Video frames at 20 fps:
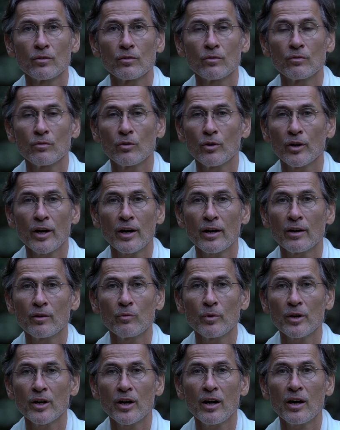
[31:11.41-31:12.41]
we are,
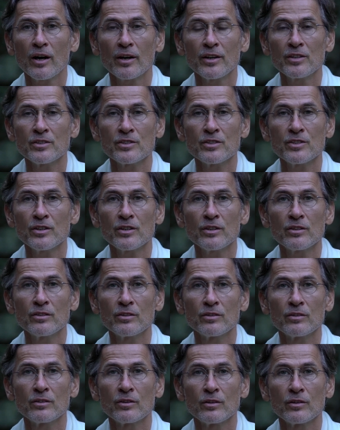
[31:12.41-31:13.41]
we are indeed
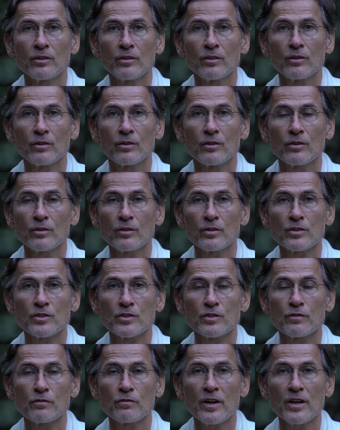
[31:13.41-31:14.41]

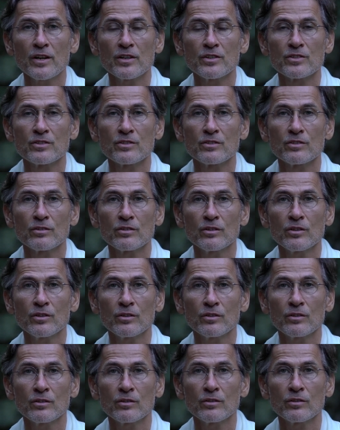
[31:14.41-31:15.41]
this phase
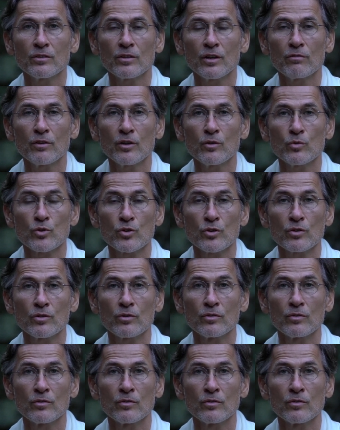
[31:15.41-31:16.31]
in evolution